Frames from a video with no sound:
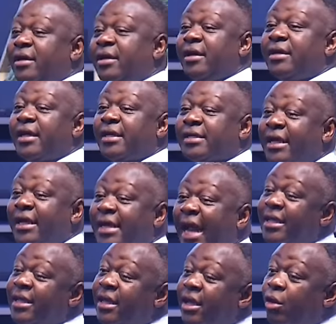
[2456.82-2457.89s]
they say,
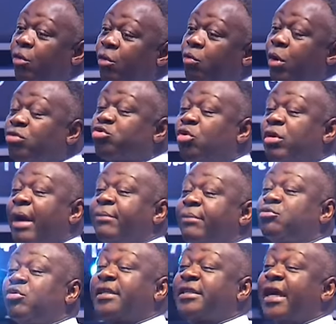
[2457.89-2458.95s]
Daddy, we want to come
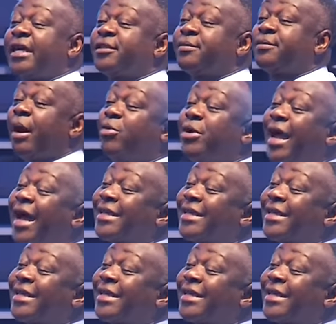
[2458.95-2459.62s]
to the church, but we are